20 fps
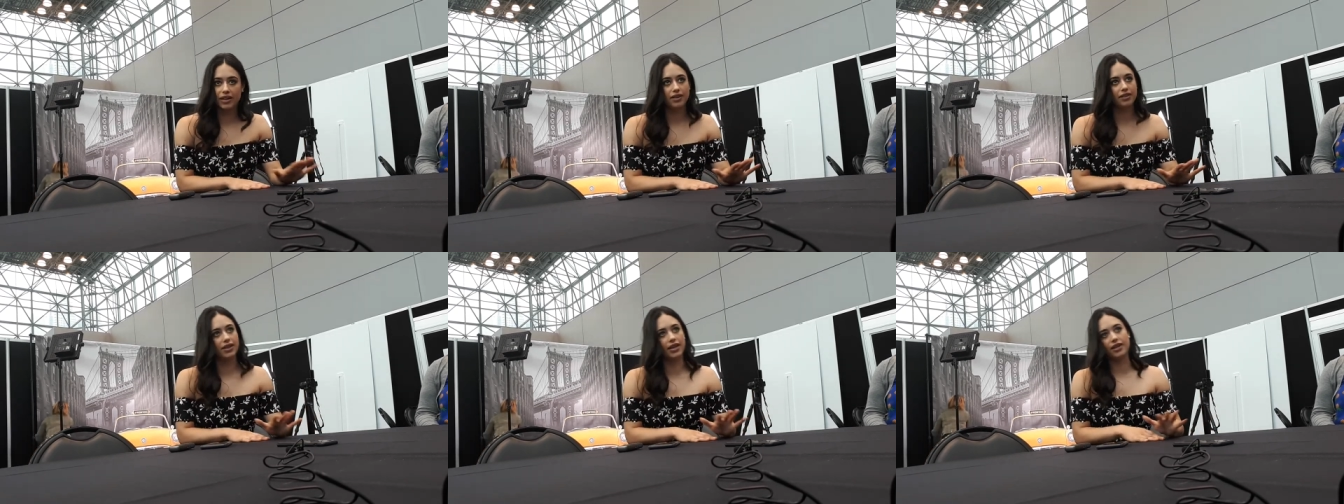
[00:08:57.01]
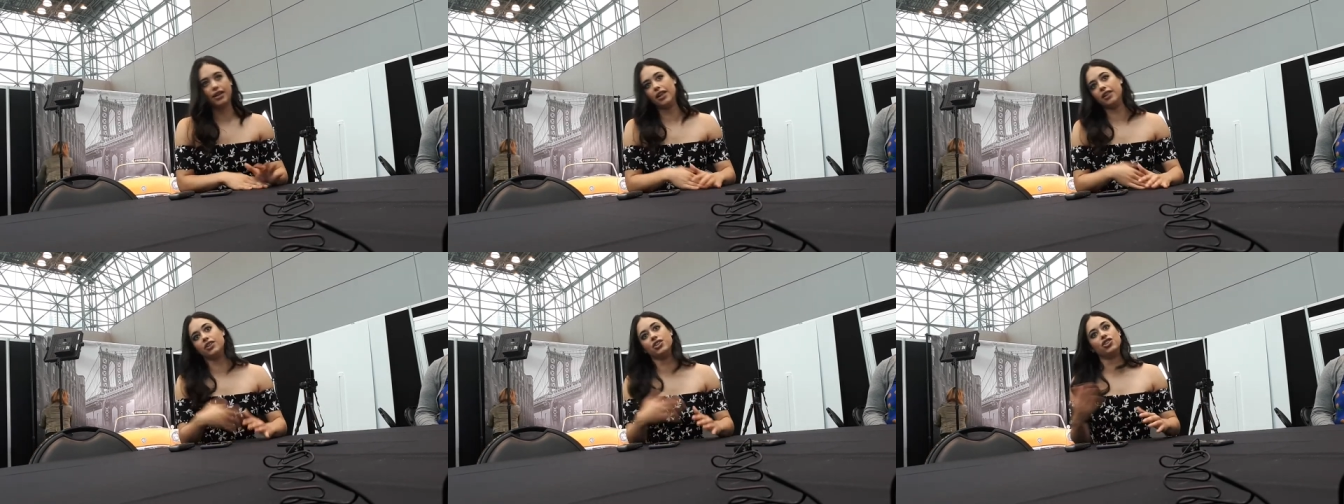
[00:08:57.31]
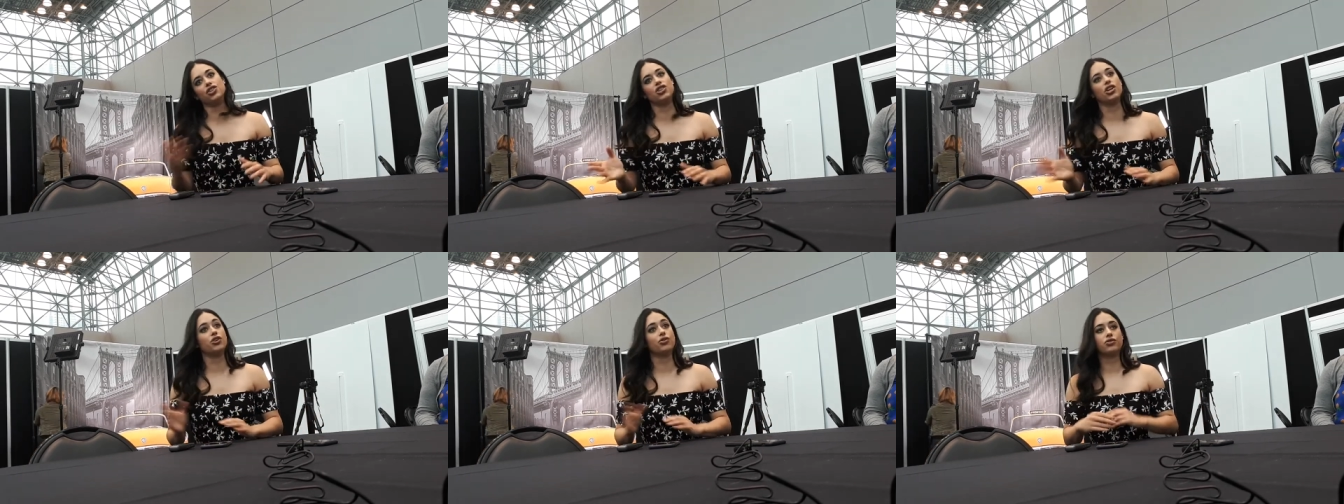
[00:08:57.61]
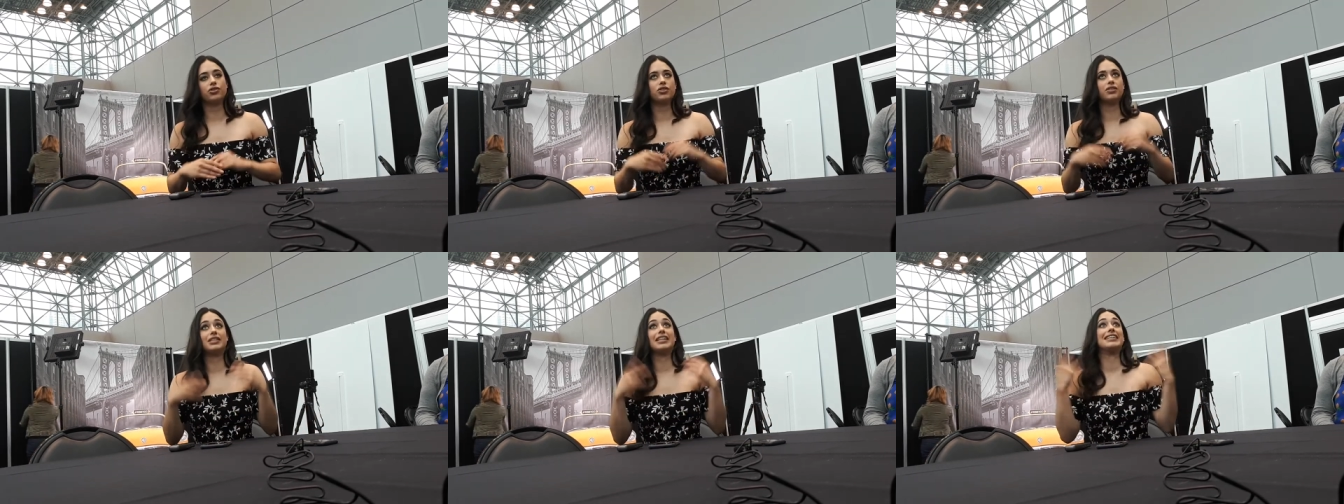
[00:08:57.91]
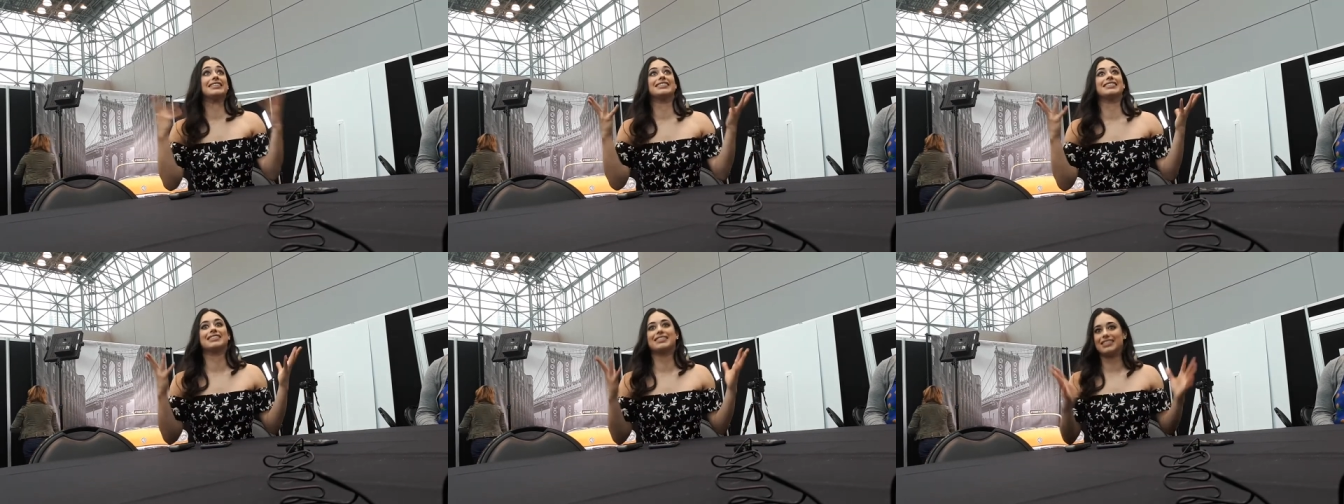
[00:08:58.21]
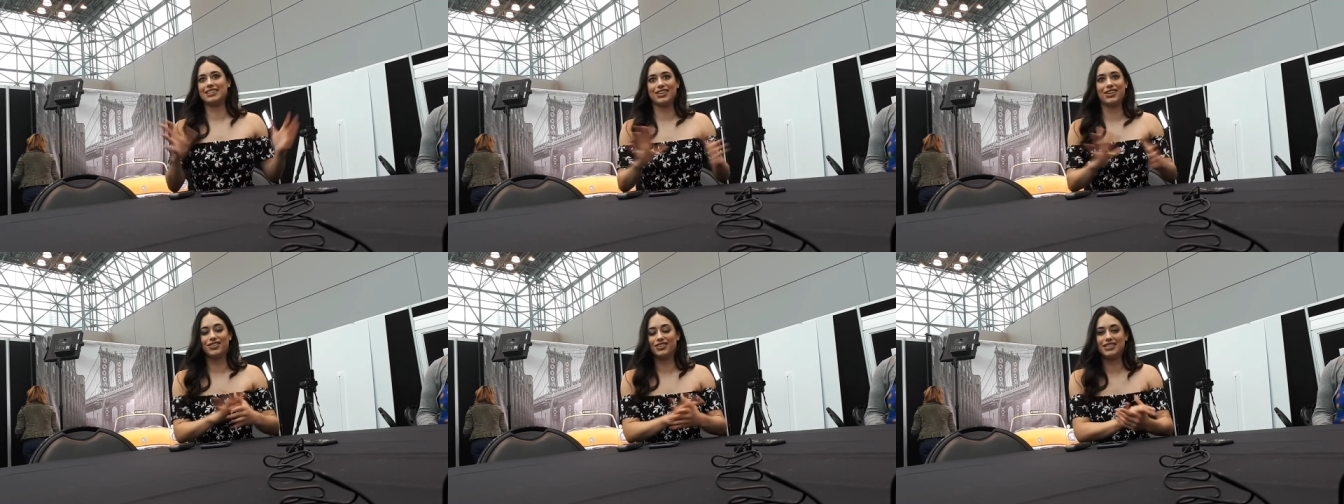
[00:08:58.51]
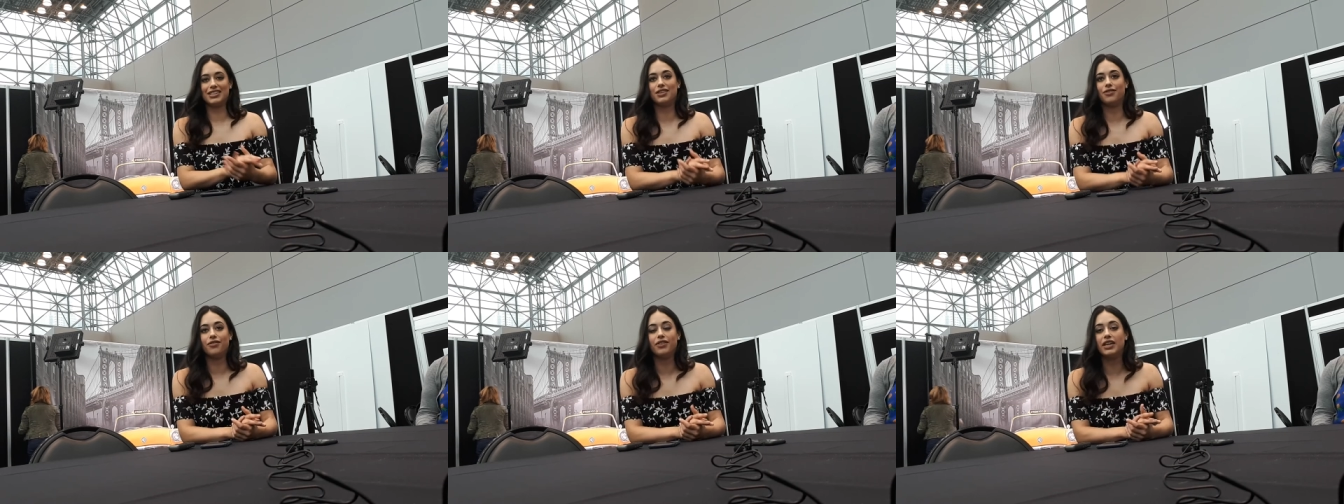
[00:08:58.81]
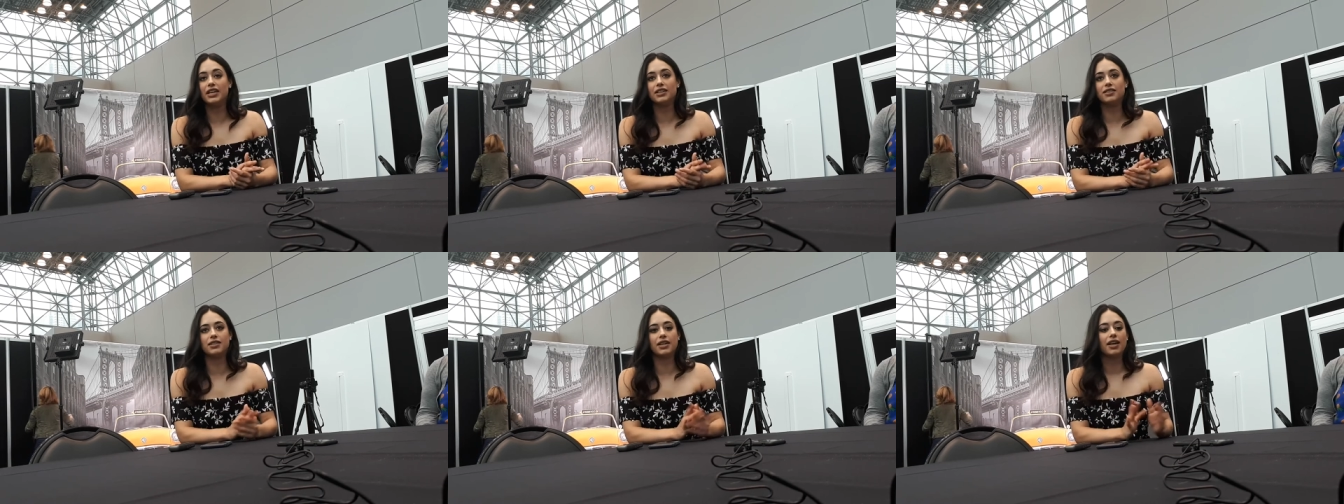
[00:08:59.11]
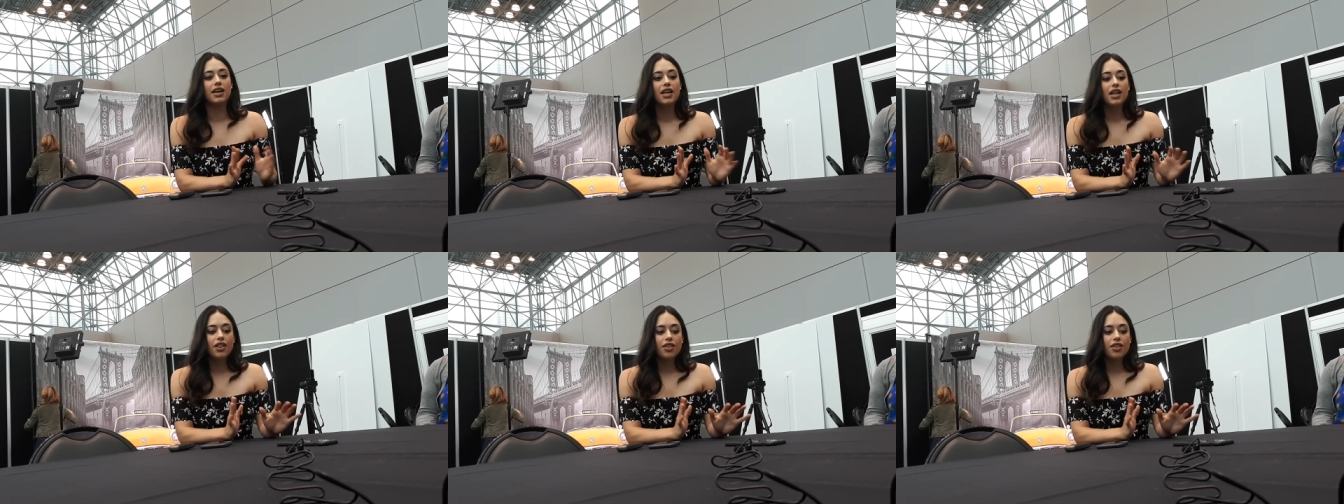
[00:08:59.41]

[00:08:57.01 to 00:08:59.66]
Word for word: and that Ellen DeGeneres just existed on TV, it's like,